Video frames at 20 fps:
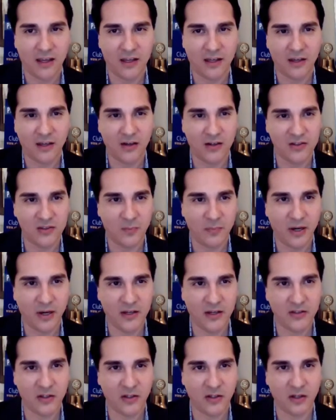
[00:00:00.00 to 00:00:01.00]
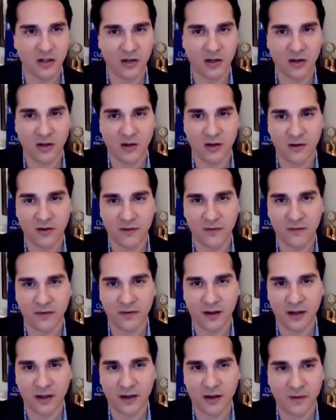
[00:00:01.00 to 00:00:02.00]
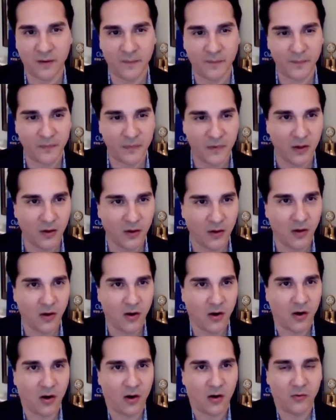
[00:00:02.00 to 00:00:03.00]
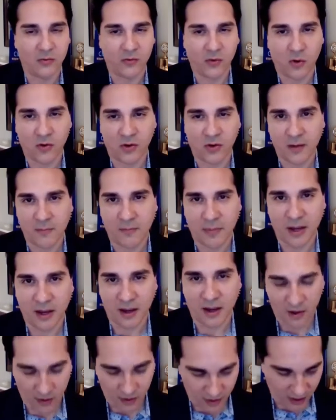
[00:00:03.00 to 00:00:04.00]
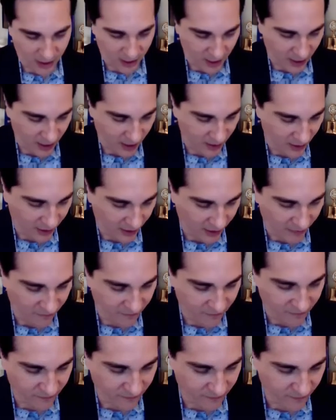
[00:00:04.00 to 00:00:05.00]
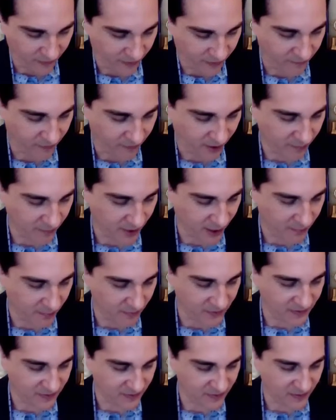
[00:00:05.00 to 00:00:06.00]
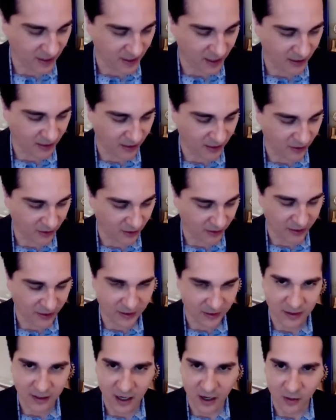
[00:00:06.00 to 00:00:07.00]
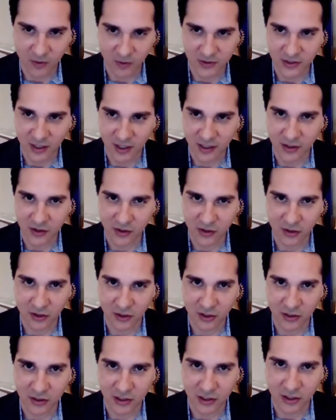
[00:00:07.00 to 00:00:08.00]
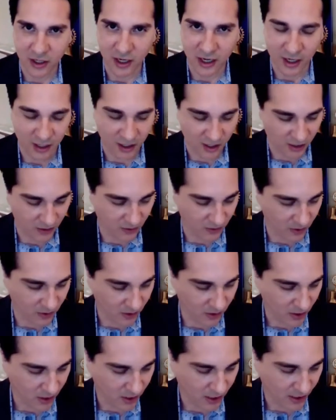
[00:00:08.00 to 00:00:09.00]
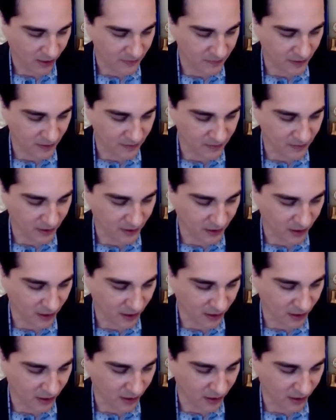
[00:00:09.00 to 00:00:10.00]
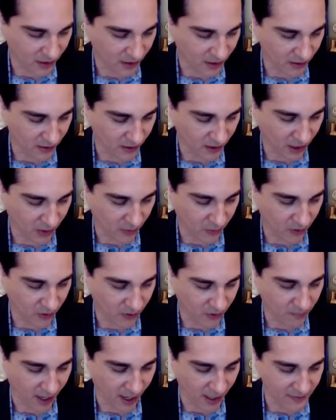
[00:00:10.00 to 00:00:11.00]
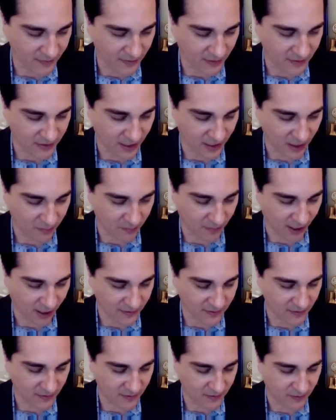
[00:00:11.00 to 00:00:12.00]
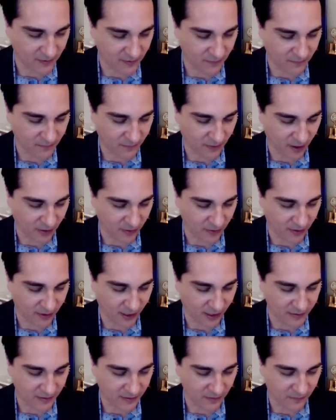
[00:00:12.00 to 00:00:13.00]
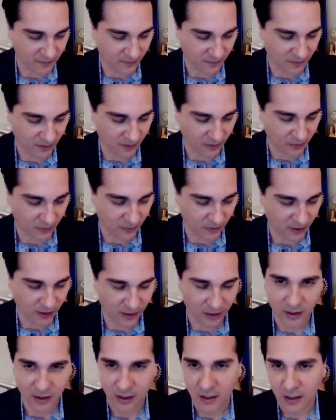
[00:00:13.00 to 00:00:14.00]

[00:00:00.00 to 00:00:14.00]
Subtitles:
Here's a picture of our Rotary bell, and if I'm not mistaken, Arlene and I were talking earlier, and is this Howard Maxson, Jack Maxson's father in 1953,